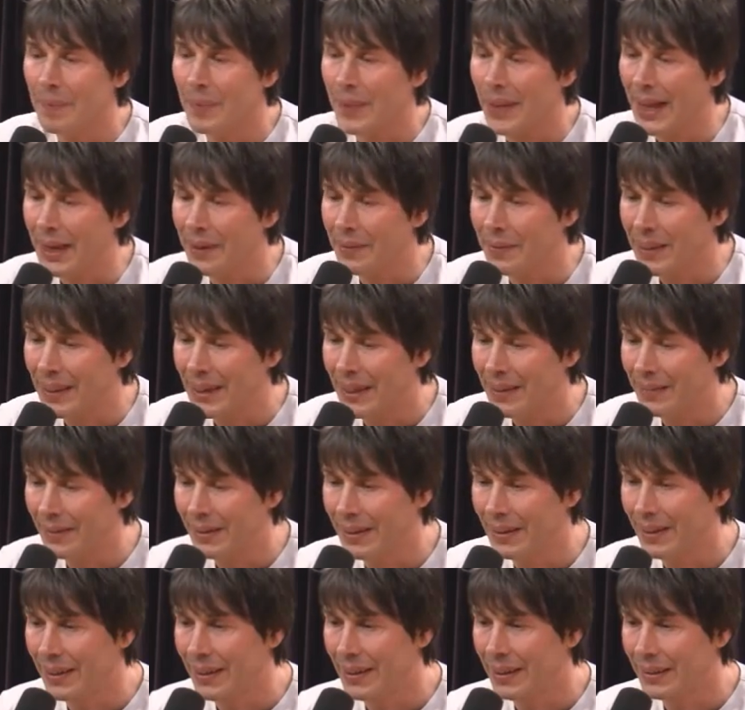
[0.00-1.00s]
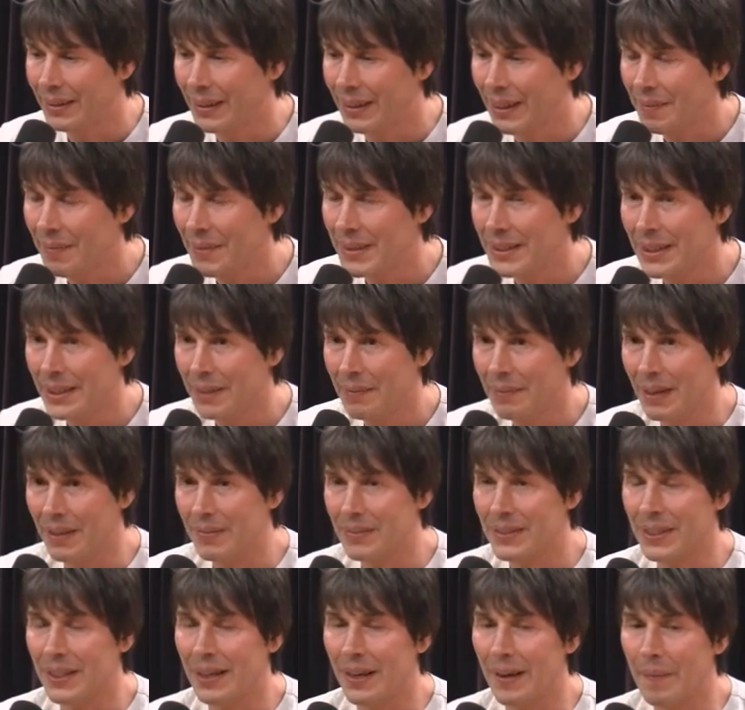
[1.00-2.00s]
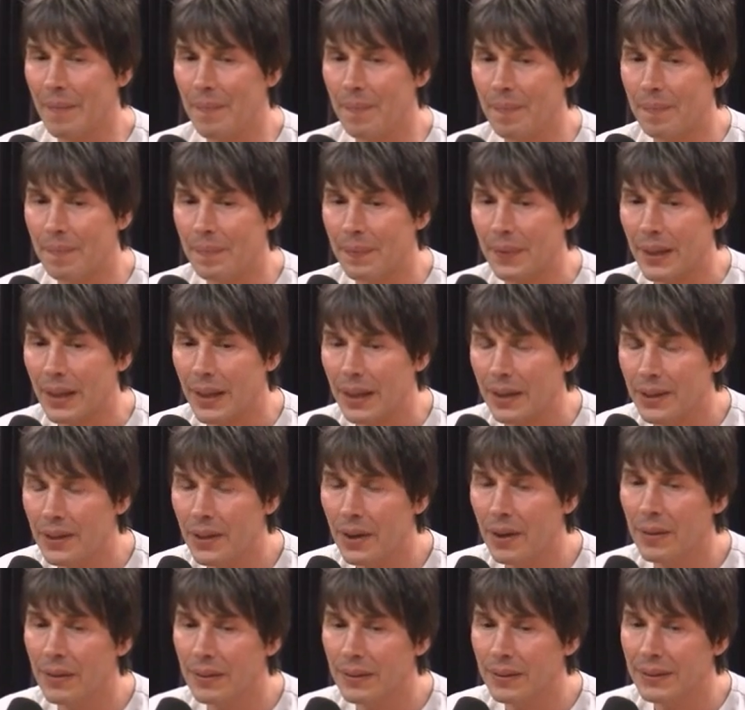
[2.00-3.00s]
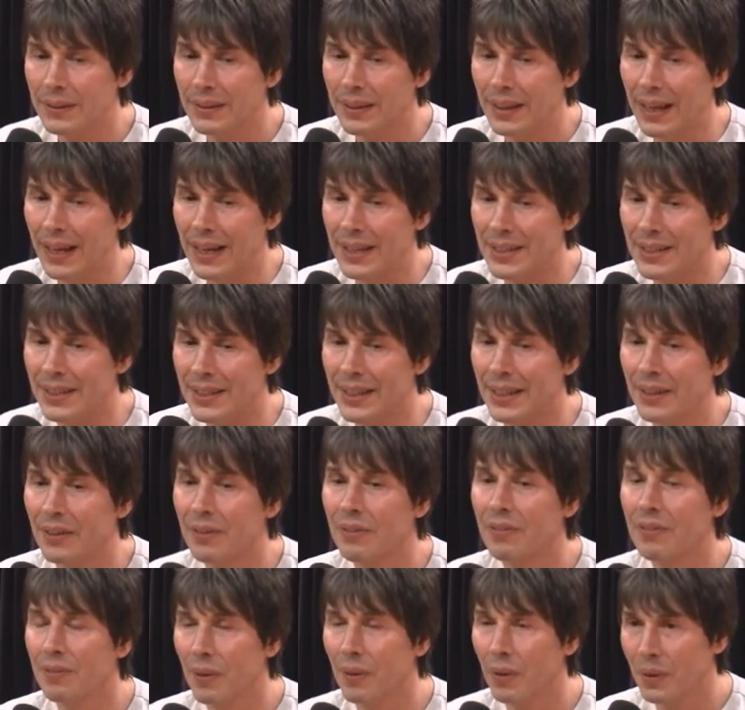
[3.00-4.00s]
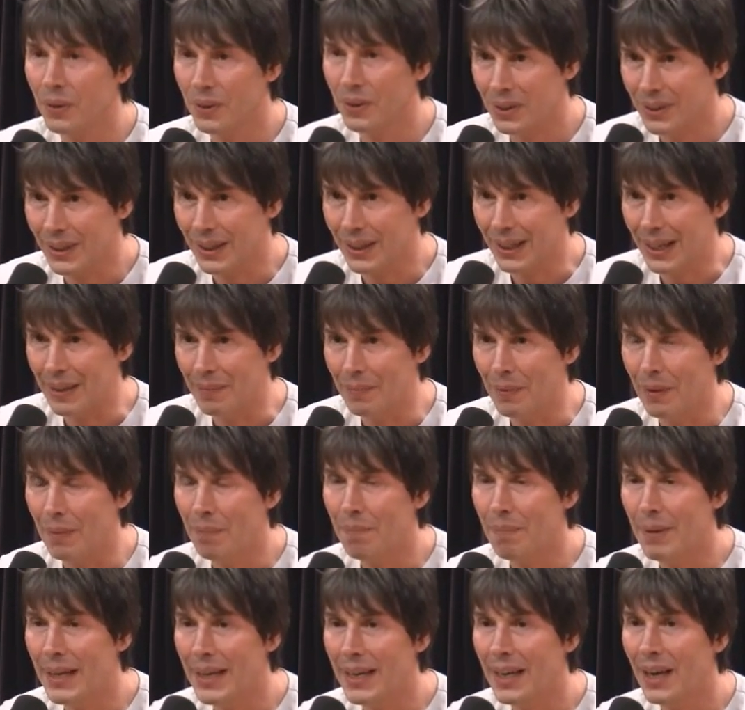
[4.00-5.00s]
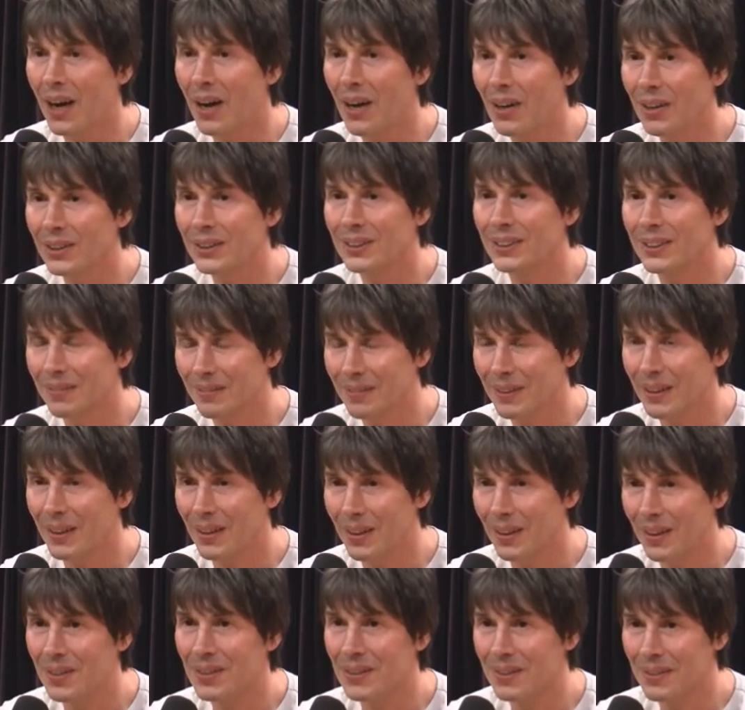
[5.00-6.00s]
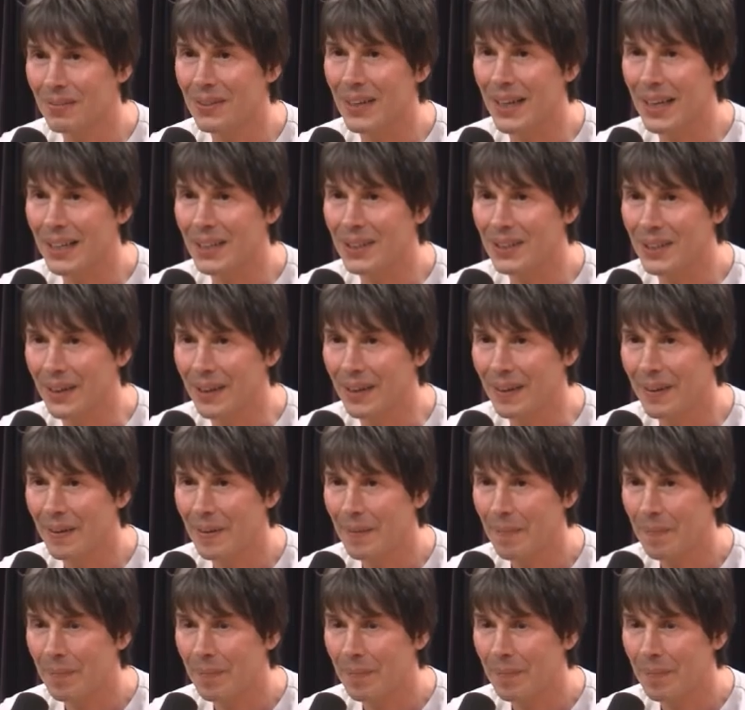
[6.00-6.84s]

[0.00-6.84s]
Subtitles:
And we have a limited amount of time, not actually unfortunately, but because of the laws of nature.